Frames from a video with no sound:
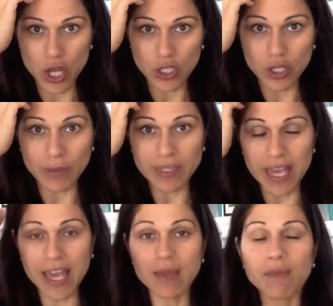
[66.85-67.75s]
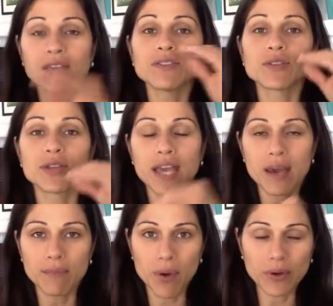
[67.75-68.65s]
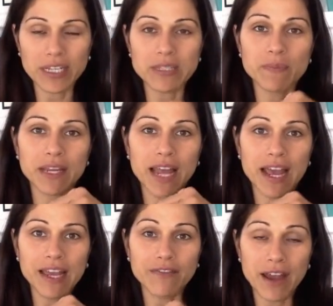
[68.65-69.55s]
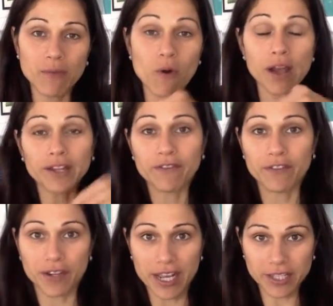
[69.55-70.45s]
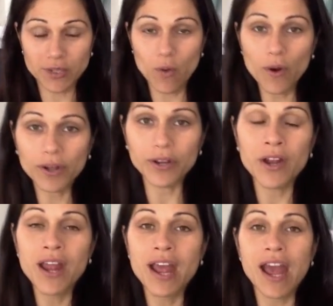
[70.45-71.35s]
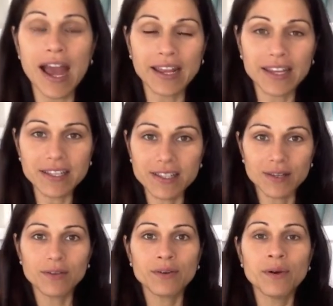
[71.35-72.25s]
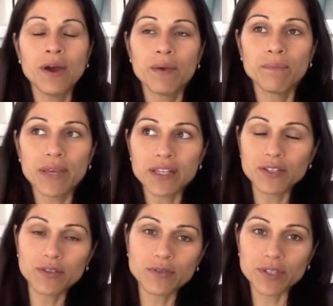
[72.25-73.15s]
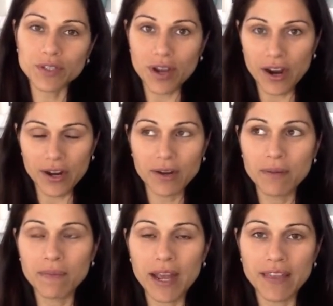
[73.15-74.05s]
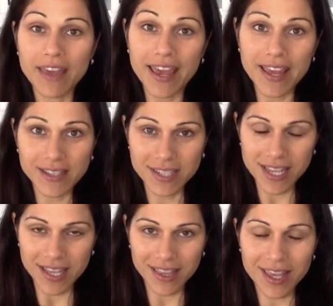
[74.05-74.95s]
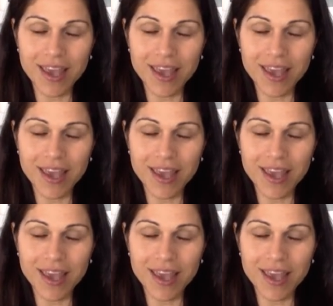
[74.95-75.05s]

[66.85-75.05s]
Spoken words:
So I was aiming to get bonus, but if I want it for next quarter, I need to be 2 star by the 18th.